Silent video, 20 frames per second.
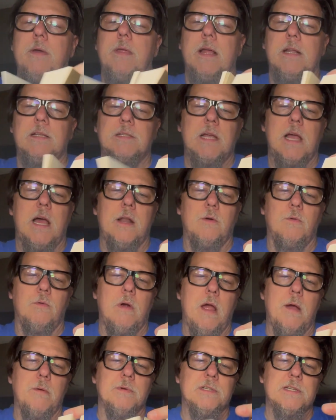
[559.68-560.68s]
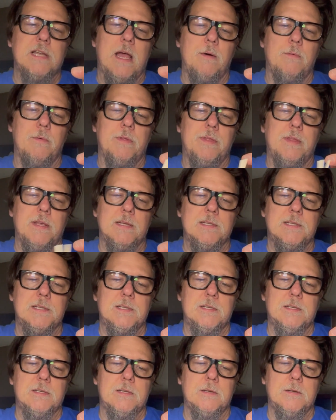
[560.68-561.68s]
that's kind of where I was at with
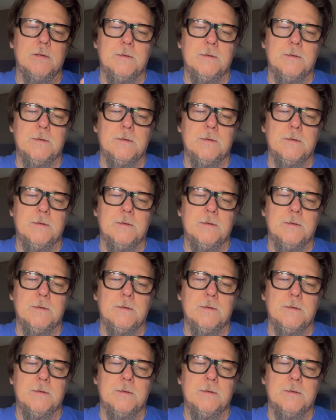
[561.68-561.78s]
this.